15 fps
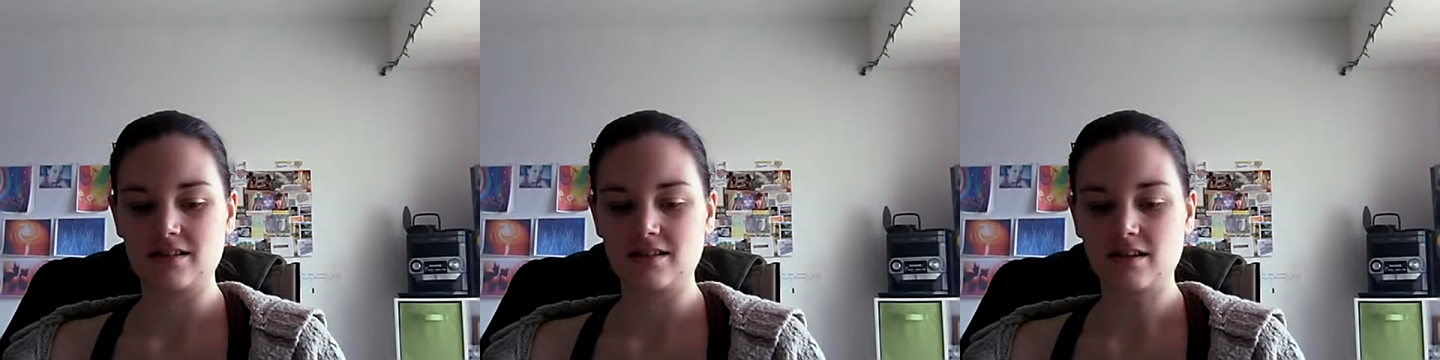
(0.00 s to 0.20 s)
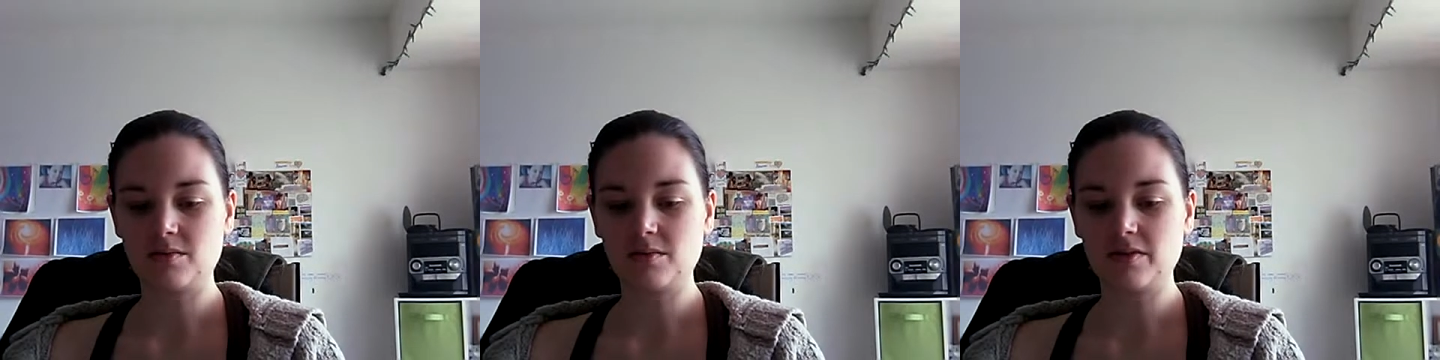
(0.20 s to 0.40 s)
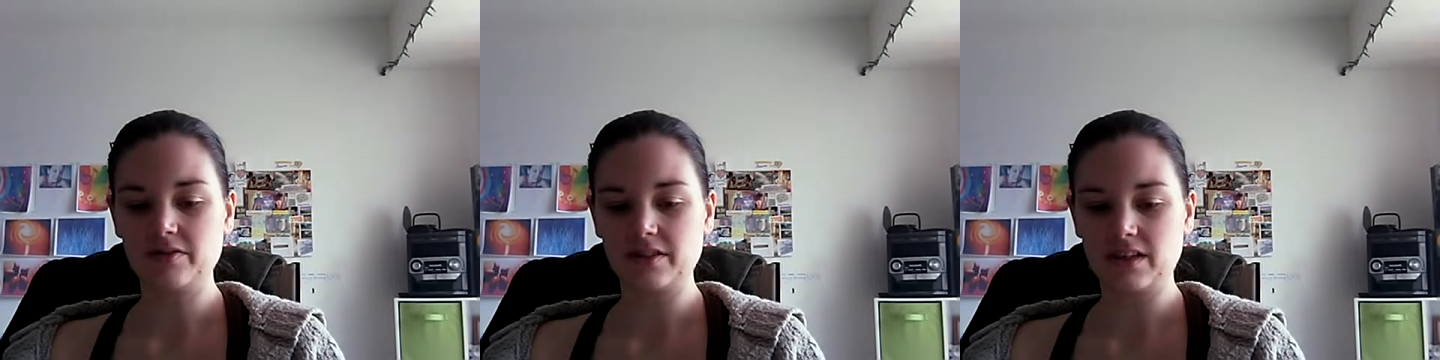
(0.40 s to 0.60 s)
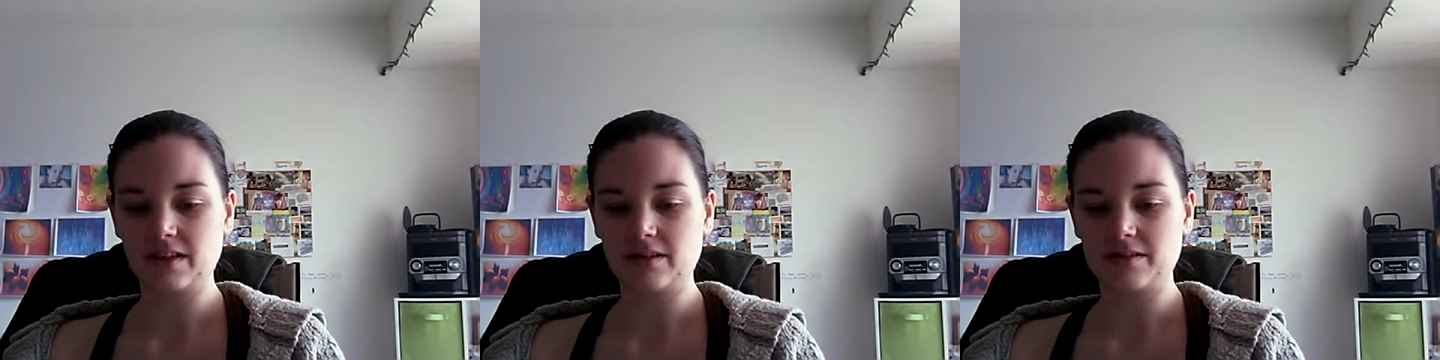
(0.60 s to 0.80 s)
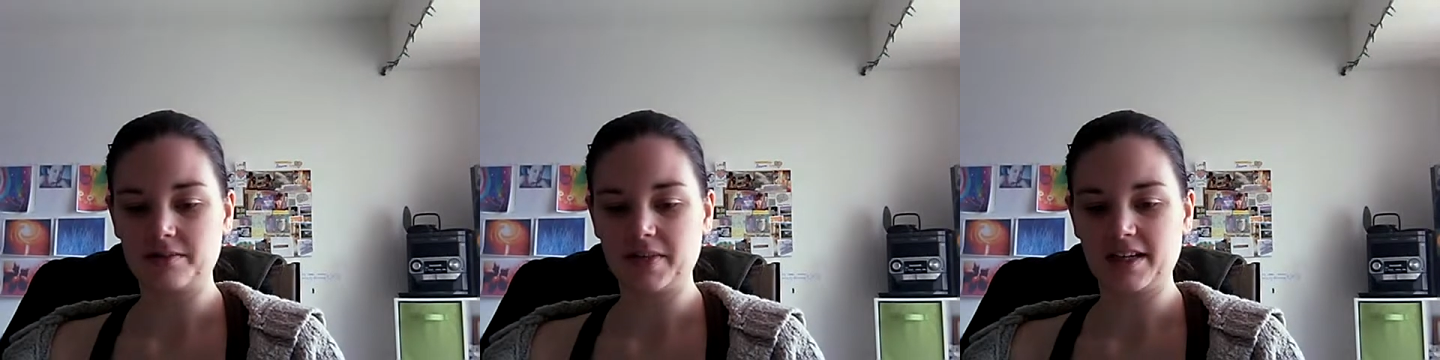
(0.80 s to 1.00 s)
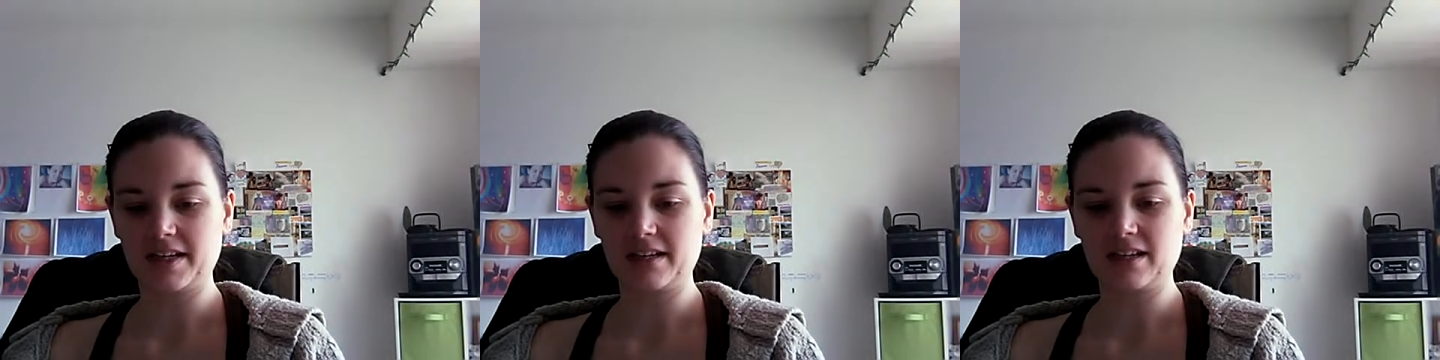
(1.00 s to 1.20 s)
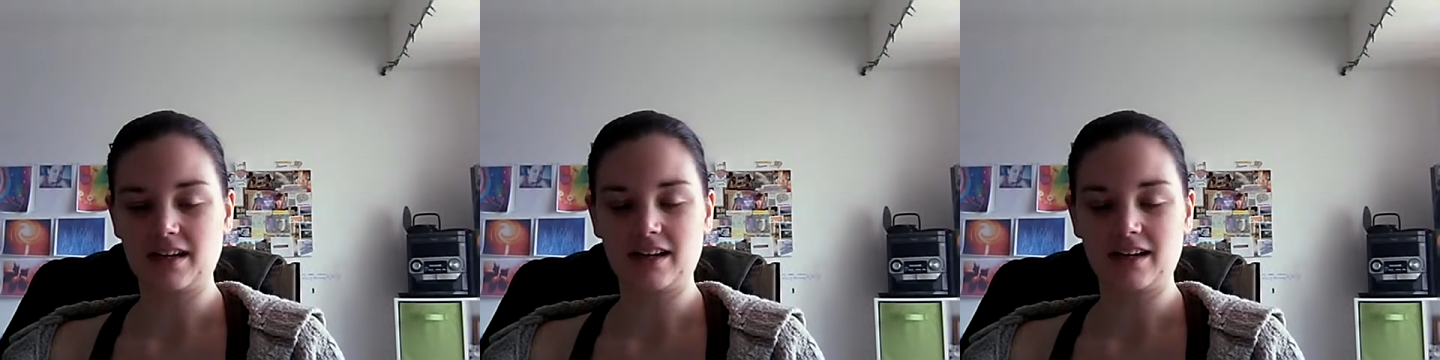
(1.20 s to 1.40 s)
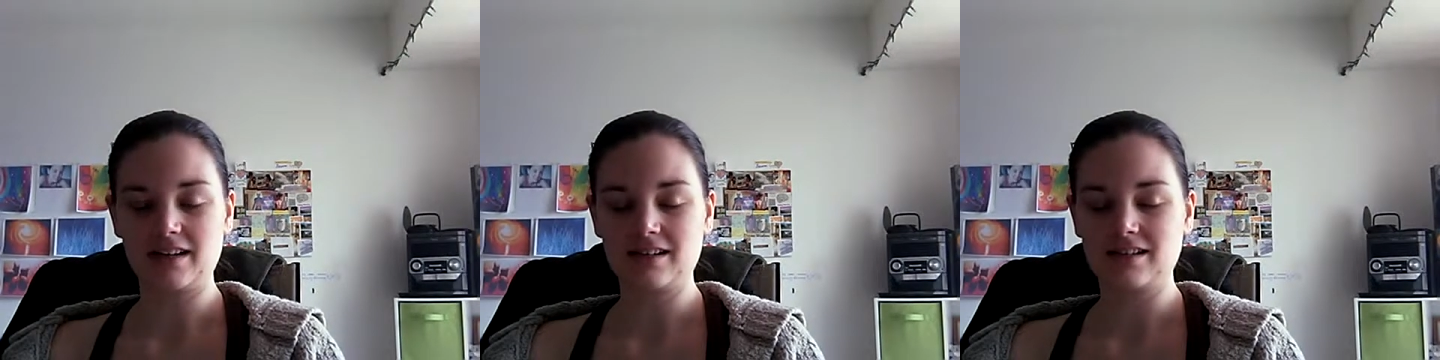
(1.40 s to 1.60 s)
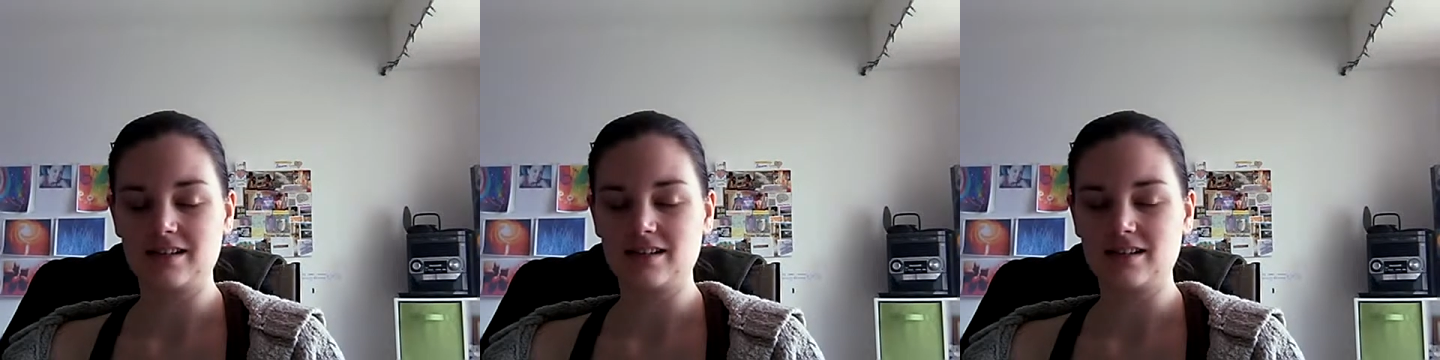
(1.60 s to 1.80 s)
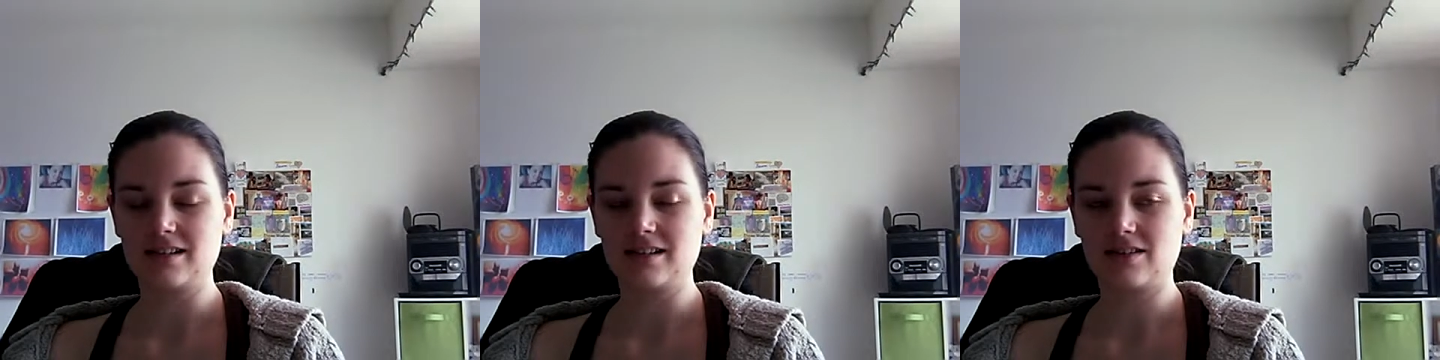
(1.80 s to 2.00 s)
some of it I'm
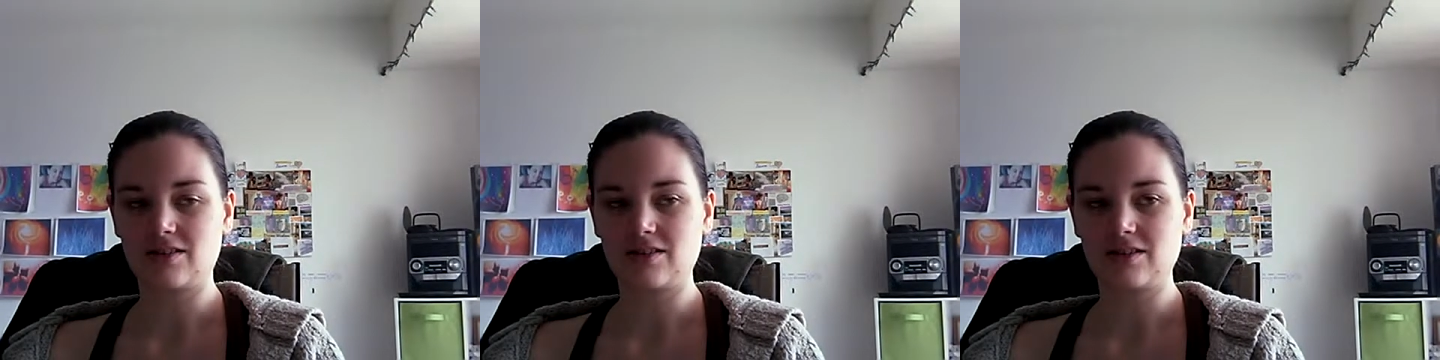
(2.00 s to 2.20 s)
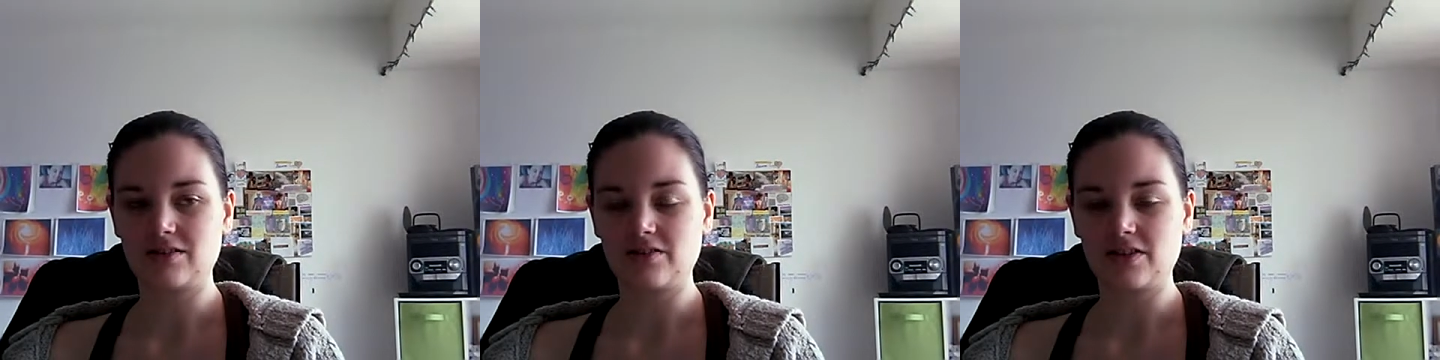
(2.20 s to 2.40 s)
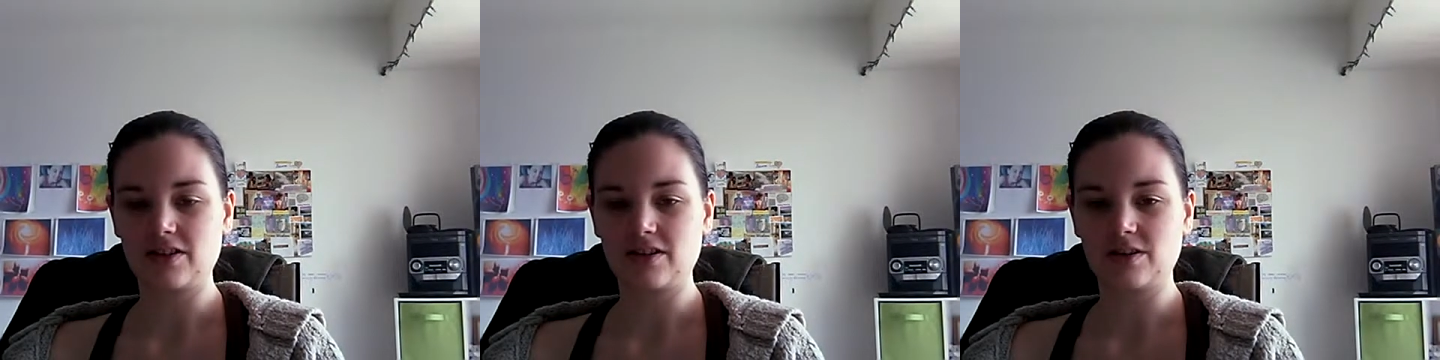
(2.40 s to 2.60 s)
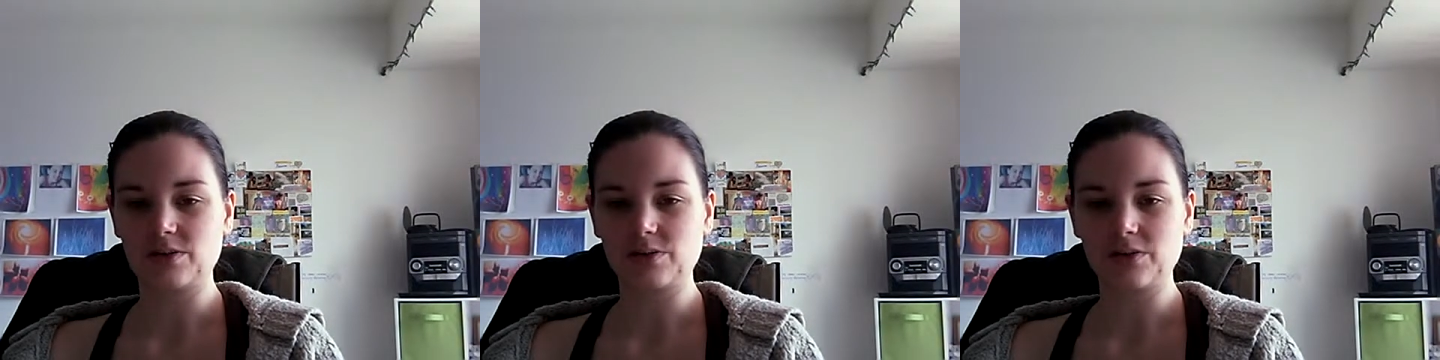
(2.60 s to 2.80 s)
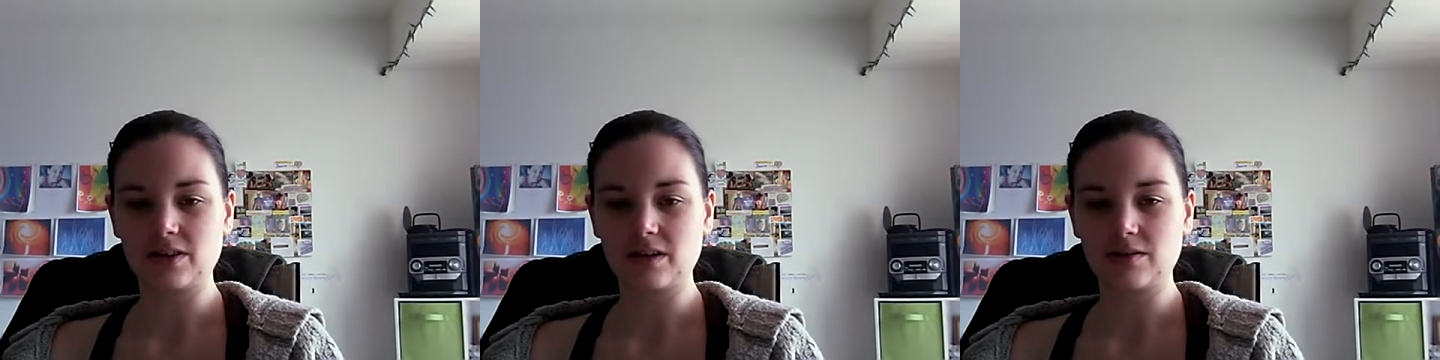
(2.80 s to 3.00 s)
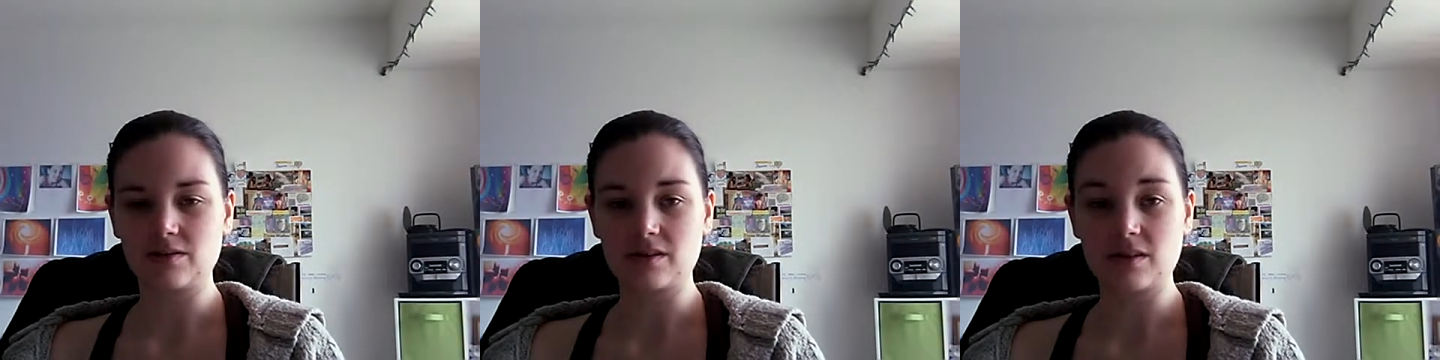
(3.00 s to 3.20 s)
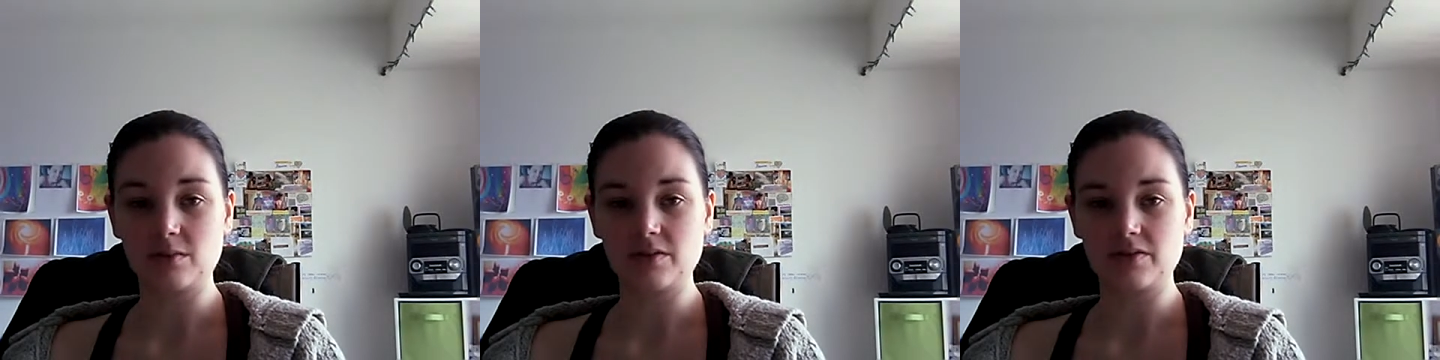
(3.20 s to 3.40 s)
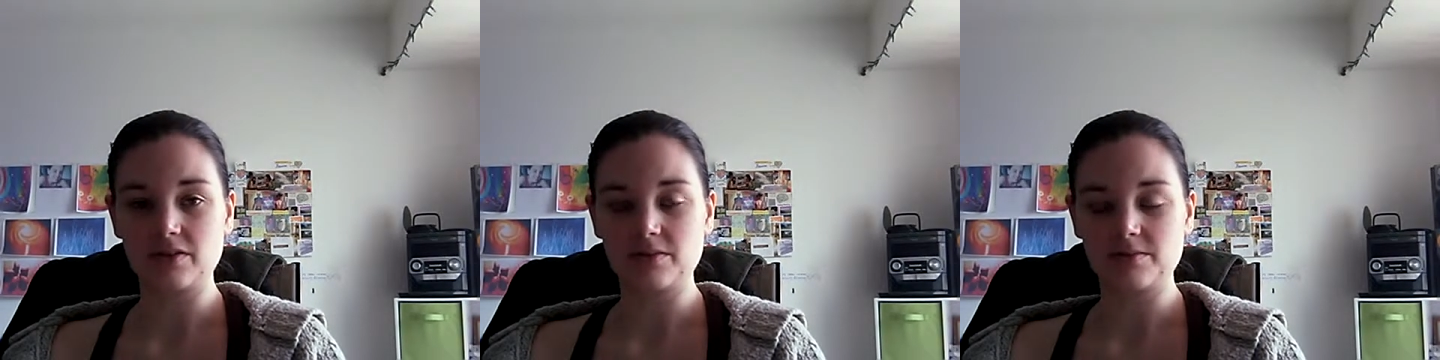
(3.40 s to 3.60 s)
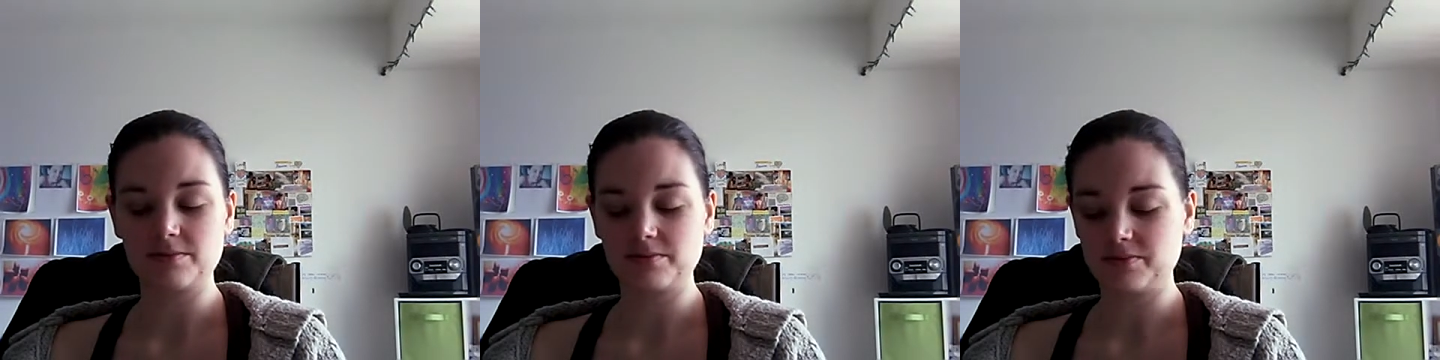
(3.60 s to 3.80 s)
it's hard to figure out where it was coming from,